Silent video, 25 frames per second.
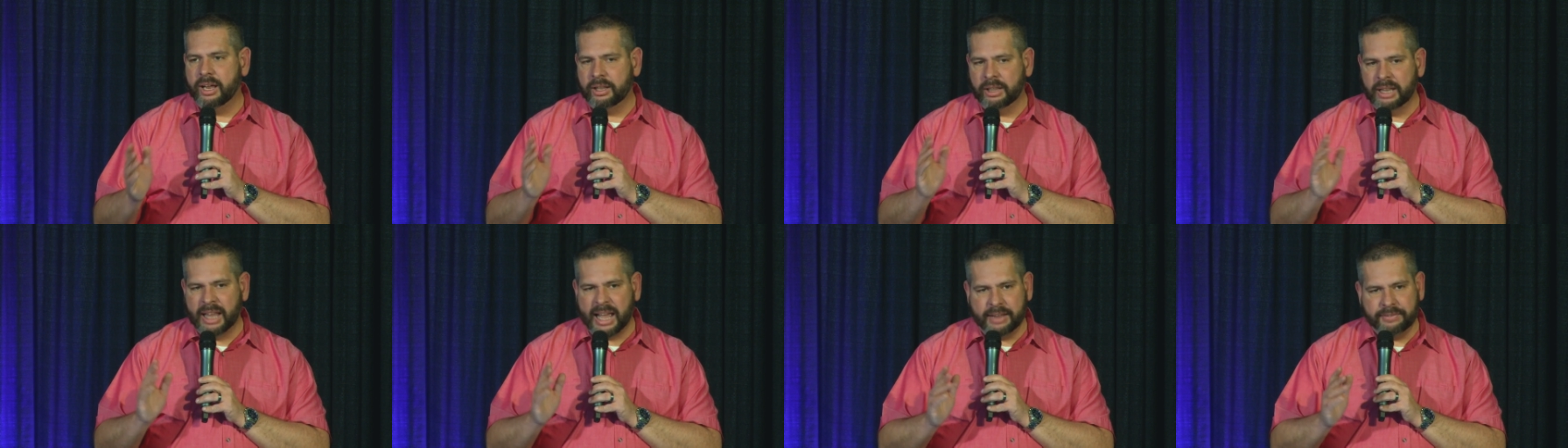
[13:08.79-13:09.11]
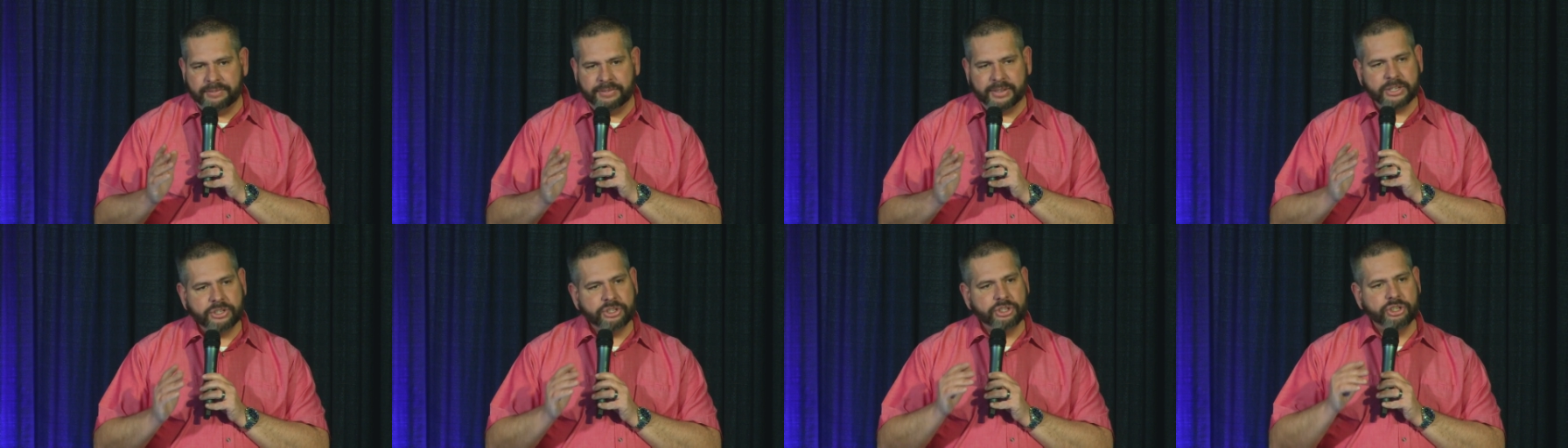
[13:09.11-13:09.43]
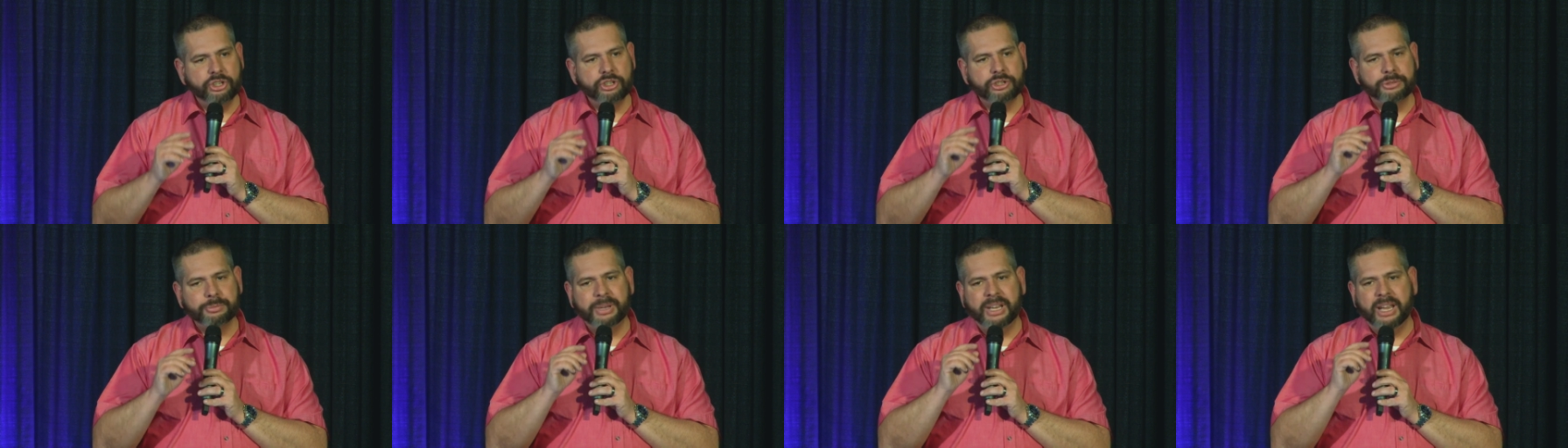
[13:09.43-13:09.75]
life,
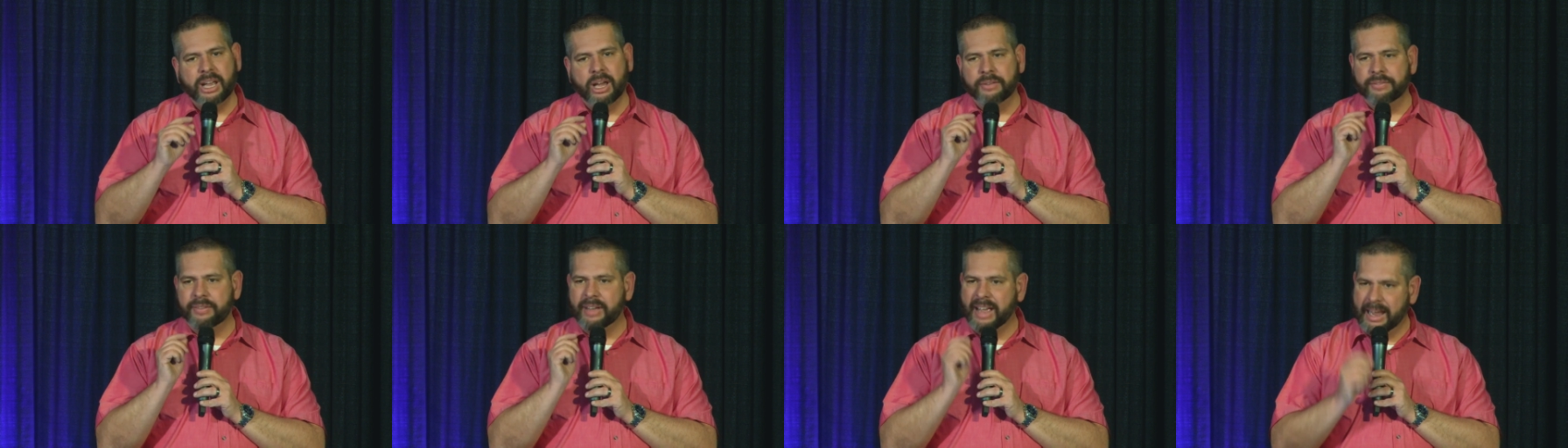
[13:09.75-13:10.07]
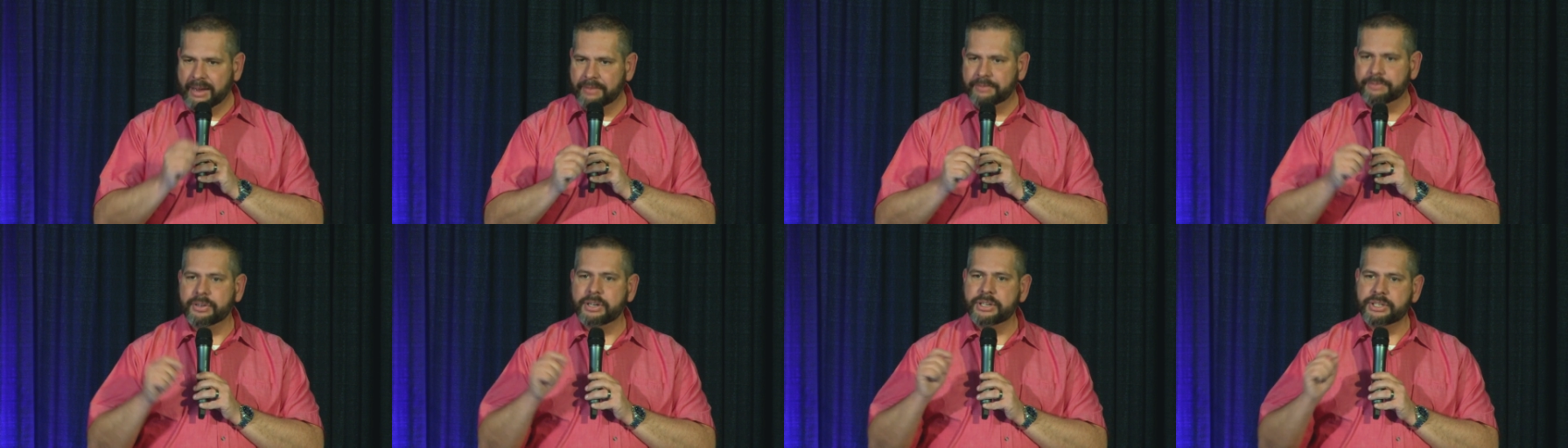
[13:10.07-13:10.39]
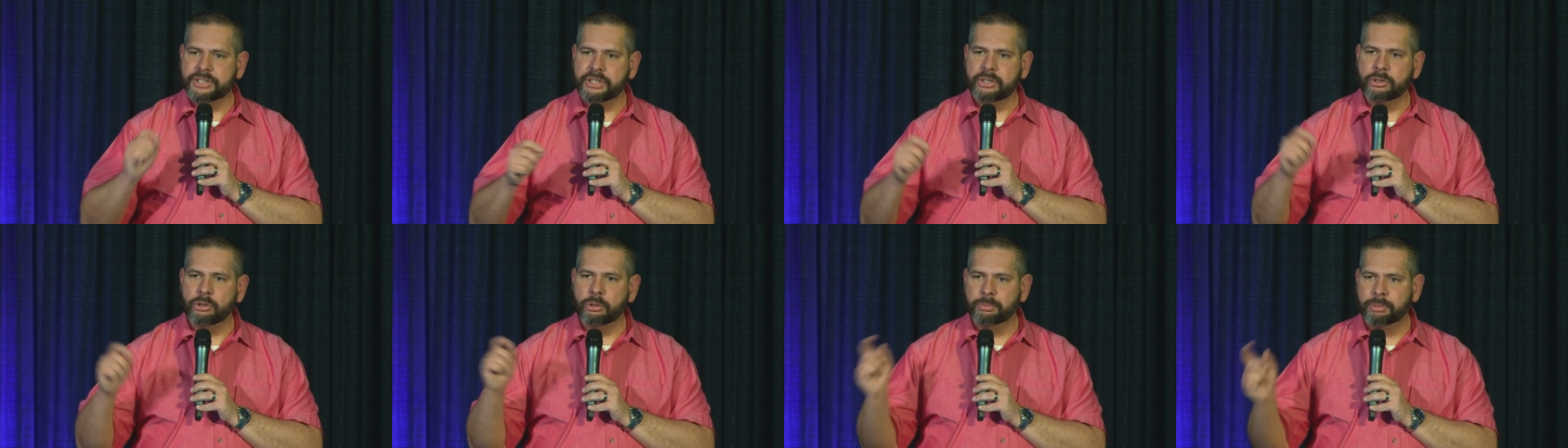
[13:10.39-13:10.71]
excuse me, of
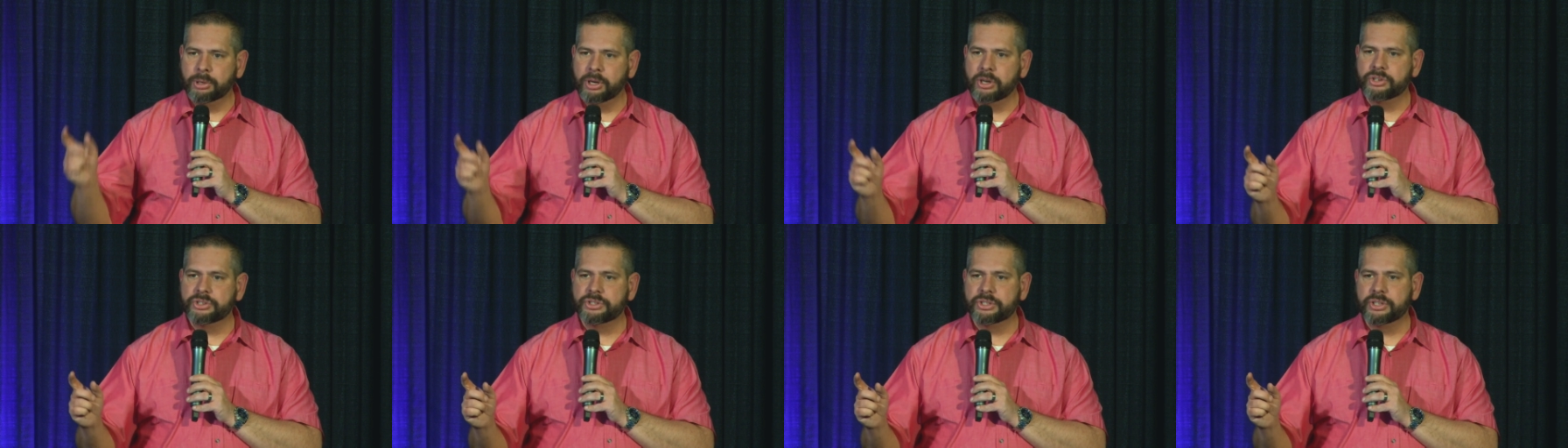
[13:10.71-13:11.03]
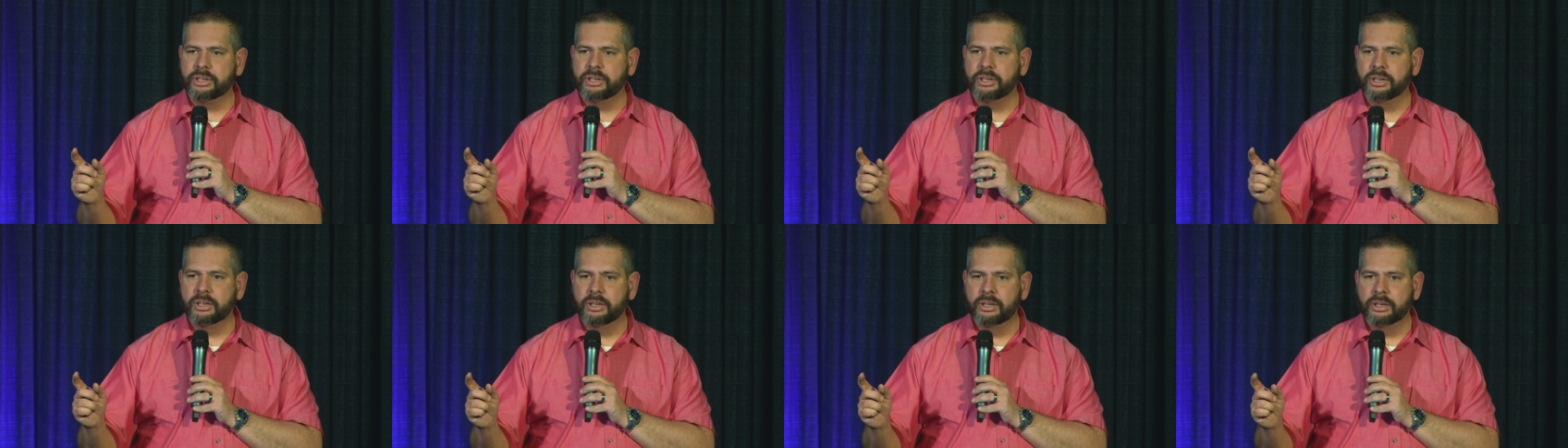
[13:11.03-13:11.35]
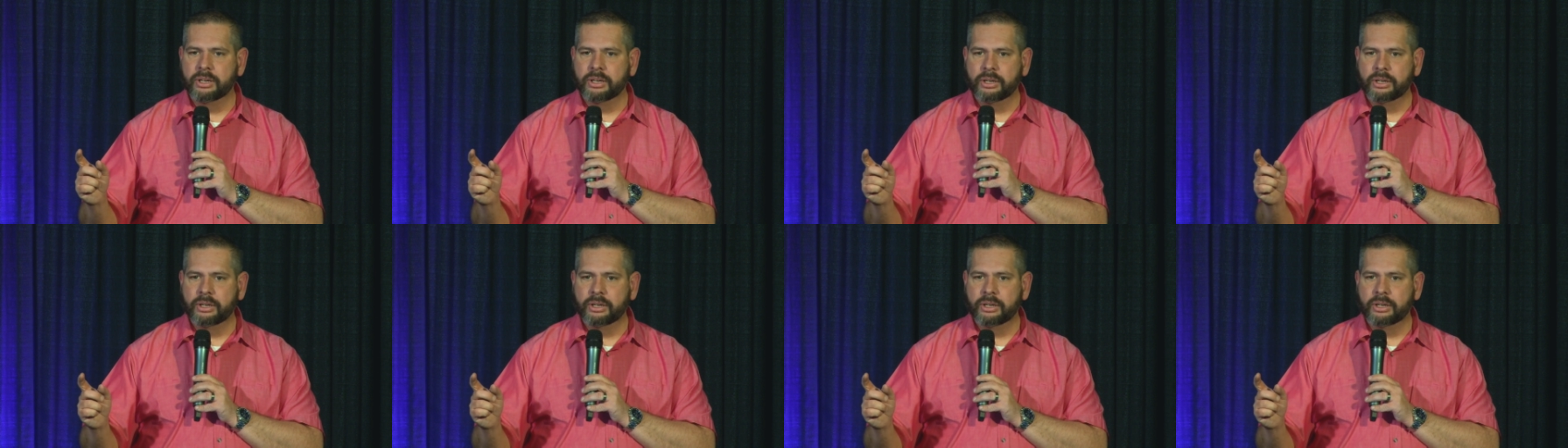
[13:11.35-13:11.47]
every single person